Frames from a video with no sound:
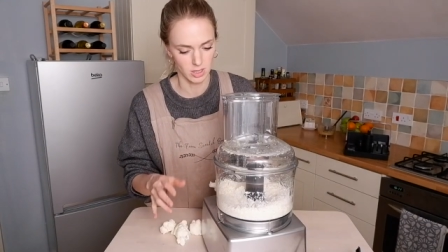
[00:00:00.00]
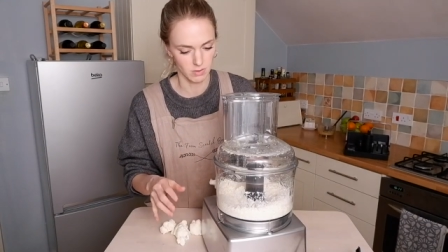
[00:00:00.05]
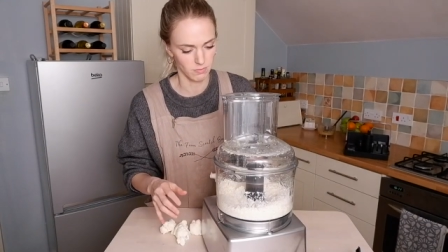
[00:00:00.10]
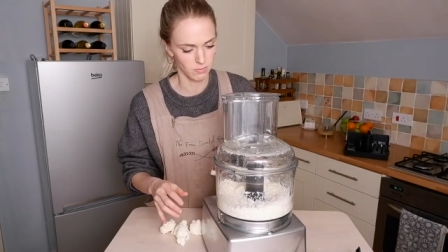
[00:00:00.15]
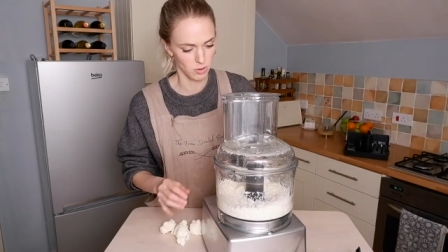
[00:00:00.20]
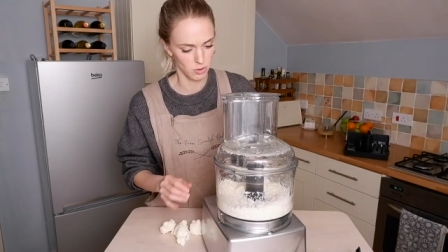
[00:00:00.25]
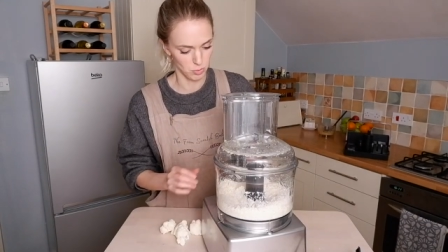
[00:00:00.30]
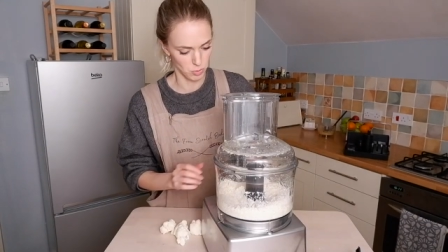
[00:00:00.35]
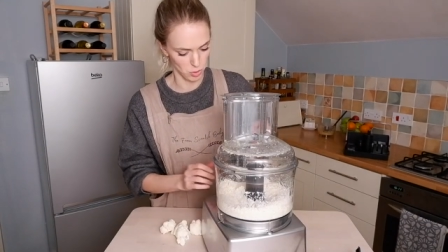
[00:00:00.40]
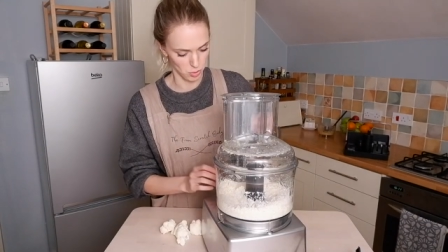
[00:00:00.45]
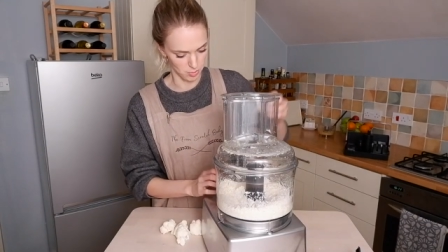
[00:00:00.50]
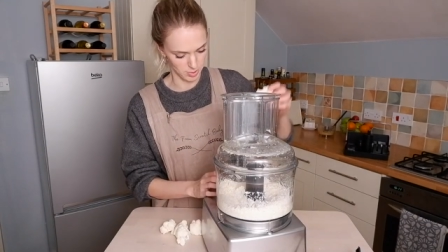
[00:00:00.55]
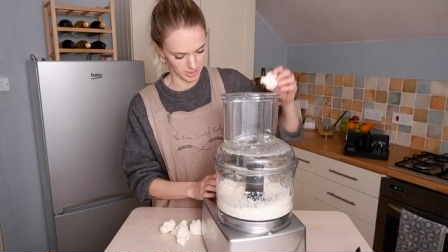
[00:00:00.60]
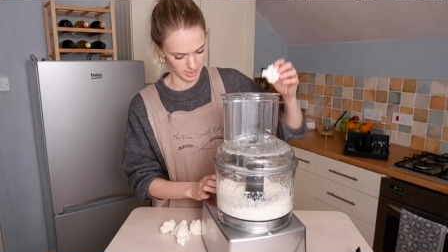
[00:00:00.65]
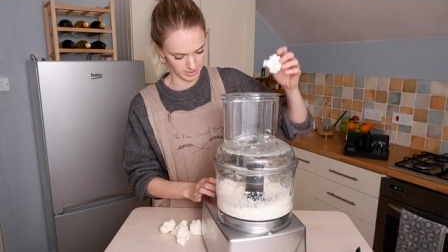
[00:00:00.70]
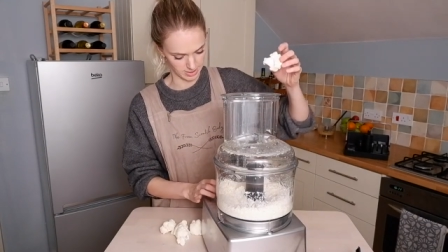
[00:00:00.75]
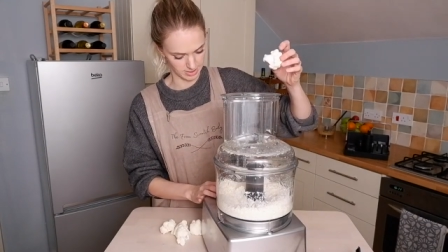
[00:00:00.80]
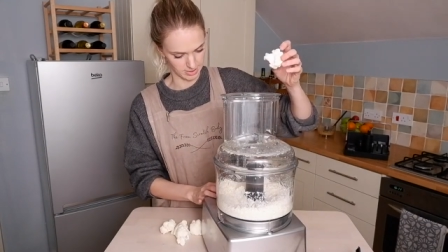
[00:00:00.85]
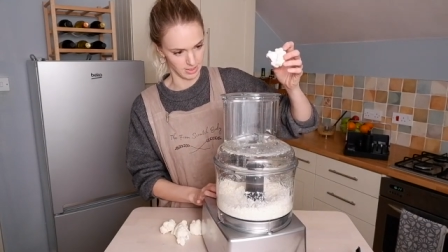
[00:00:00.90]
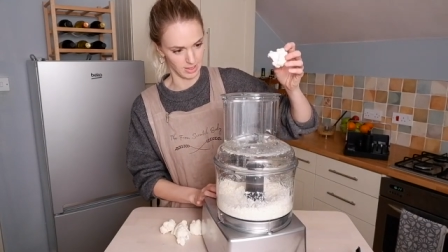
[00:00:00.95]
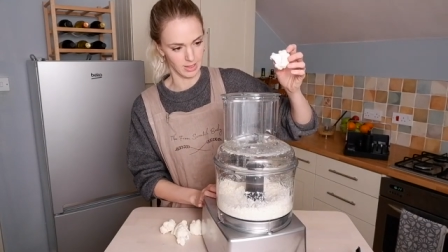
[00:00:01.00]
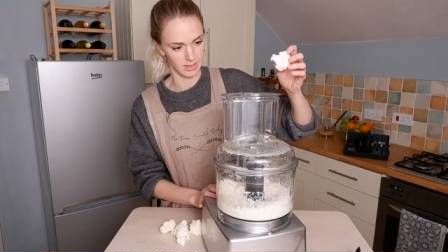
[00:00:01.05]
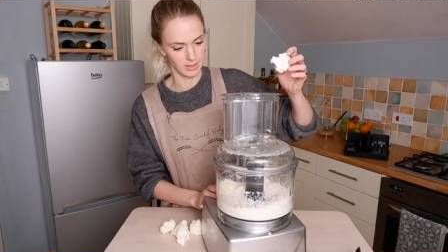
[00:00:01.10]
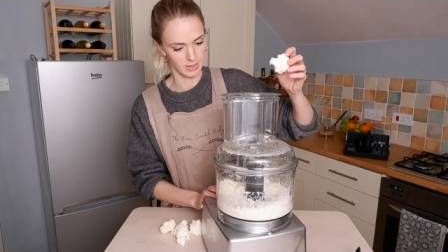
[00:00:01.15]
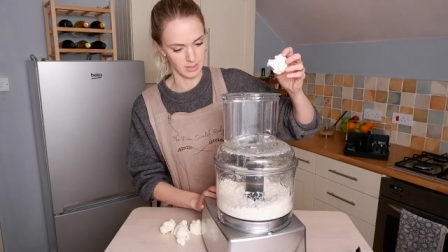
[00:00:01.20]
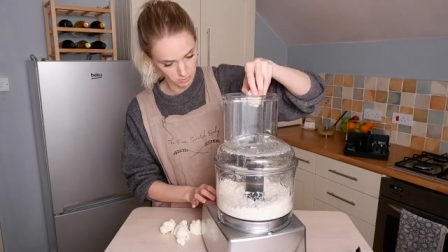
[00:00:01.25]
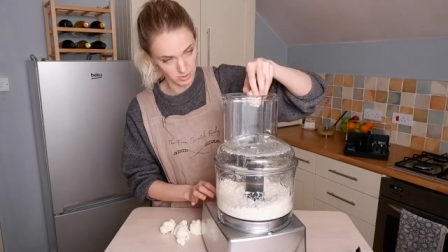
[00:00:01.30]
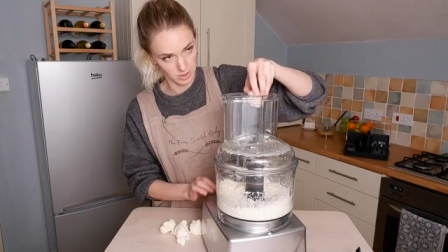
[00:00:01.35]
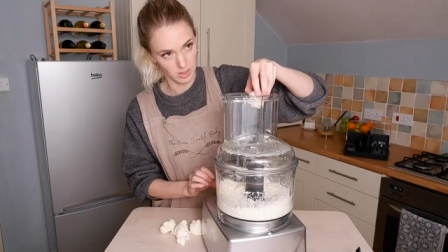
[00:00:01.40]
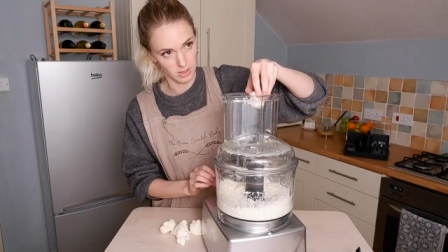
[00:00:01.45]
a few more bits then
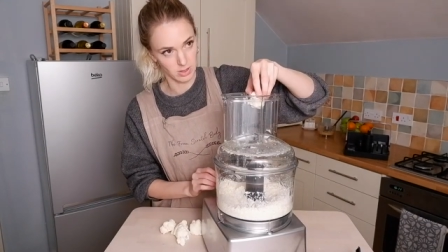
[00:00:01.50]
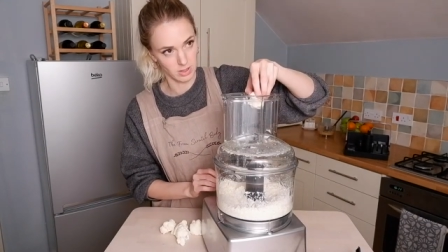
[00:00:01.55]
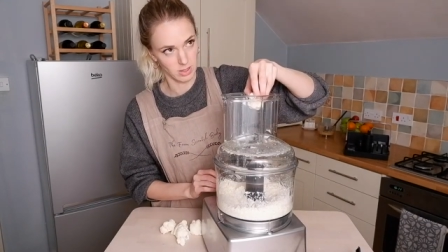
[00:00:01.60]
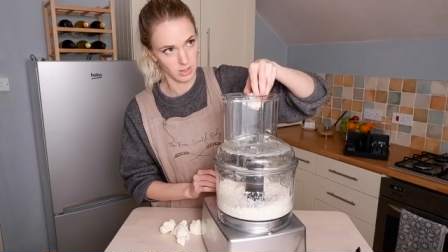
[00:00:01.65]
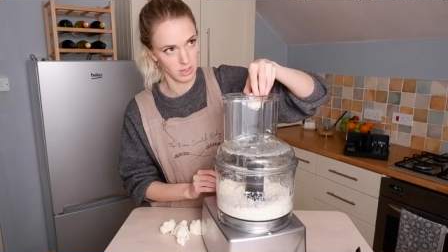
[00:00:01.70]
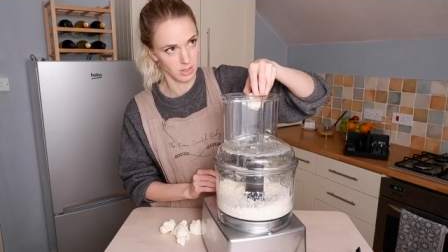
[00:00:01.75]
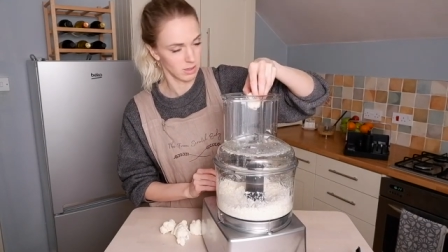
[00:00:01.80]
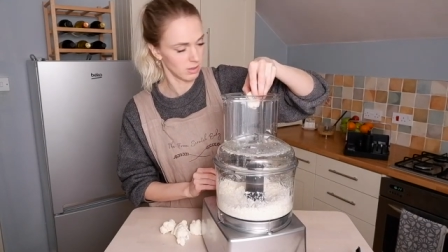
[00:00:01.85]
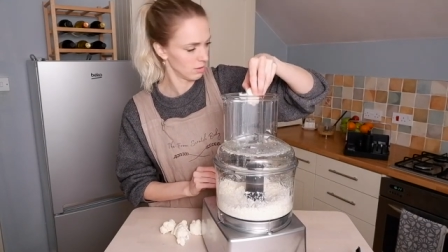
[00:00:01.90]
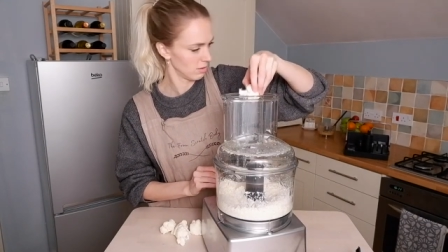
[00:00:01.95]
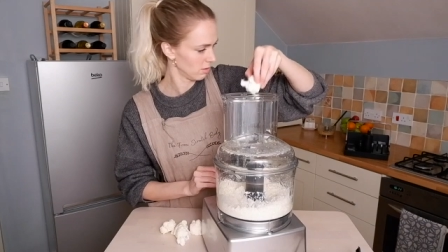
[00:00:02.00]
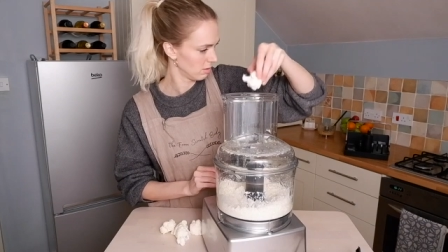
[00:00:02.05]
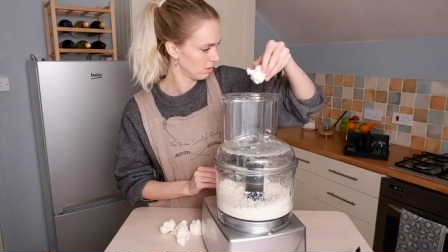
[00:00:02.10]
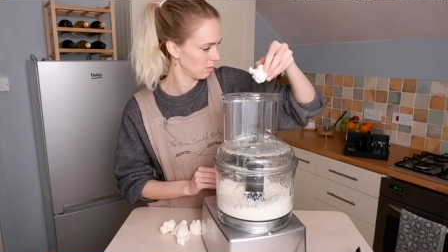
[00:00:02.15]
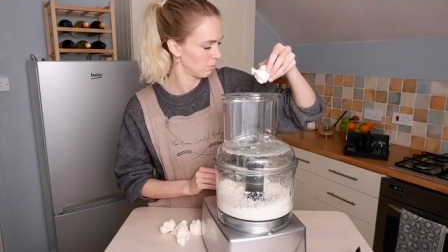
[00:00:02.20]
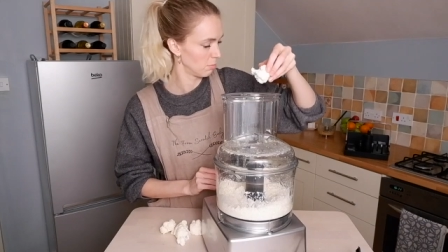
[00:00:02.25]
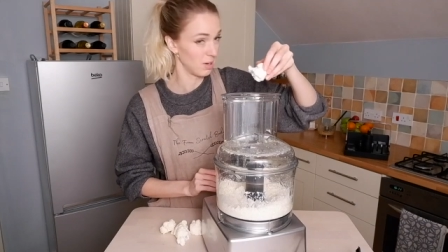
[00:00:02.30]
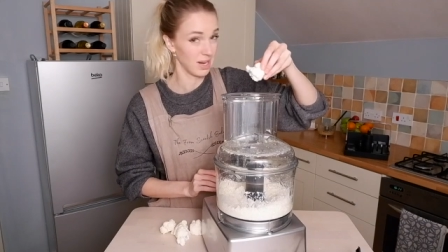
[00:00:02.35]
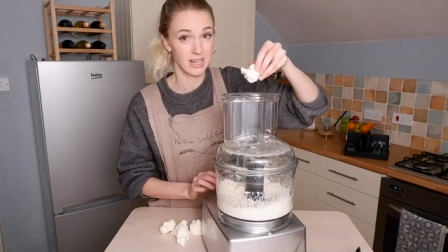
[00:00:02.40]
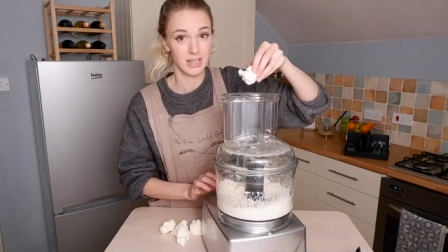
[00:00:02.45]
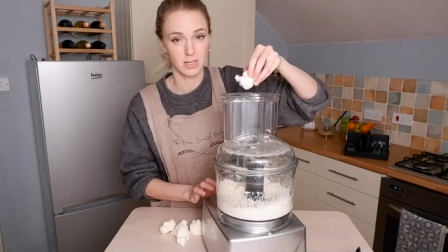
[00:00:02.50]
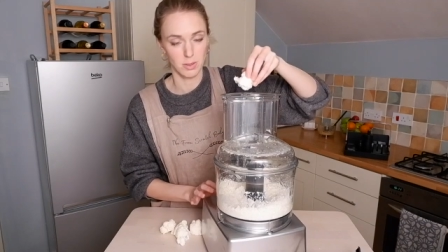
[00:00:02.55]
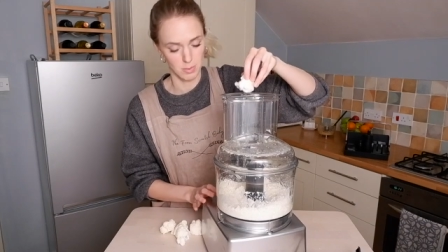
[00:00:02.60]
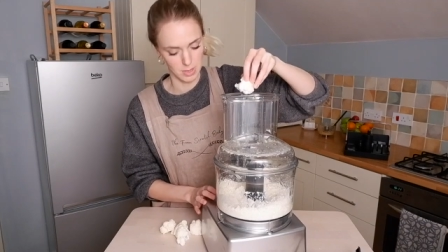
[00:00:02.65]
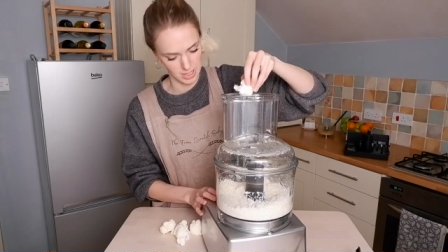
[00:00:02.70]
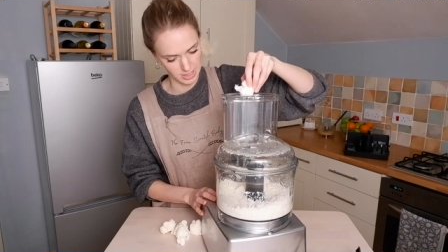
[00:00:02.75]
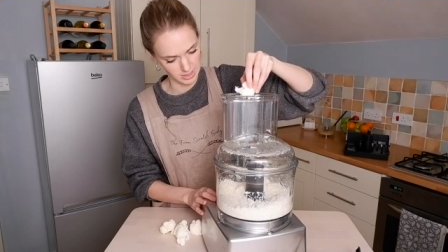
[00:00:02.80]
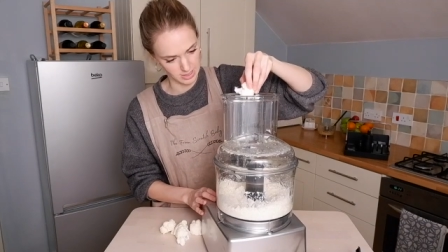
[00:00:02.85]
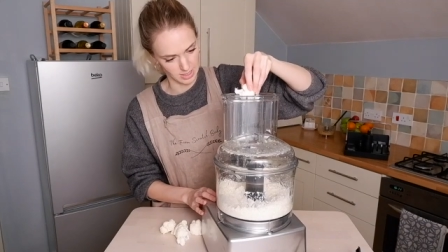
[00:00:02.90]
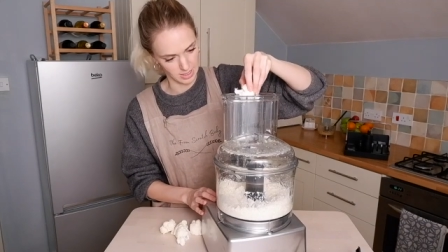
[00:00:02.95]
without the blender
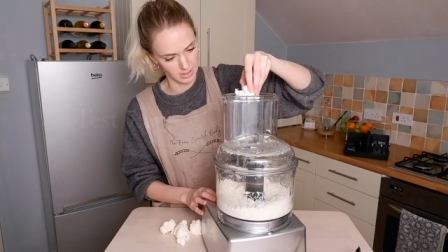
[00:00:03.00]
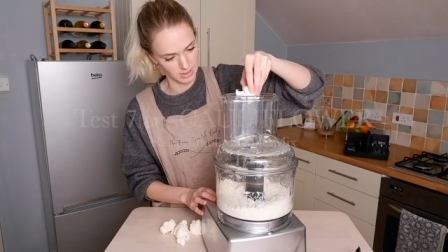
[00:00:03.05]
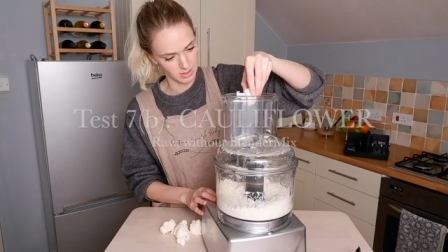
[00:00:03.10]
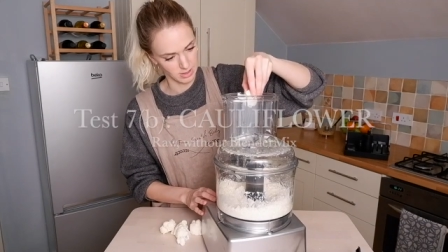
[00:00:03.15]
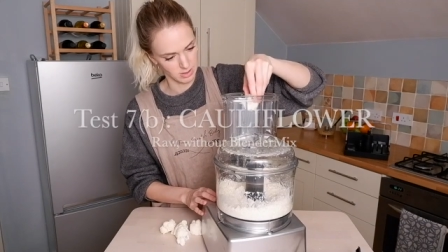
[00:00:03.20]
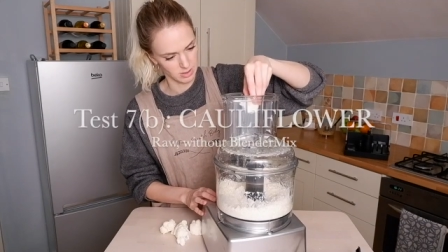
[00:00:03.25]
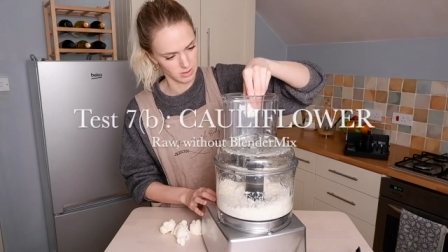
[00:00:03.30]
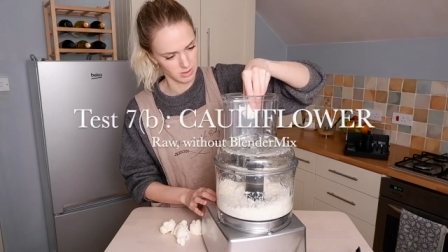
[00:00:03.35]
mix in.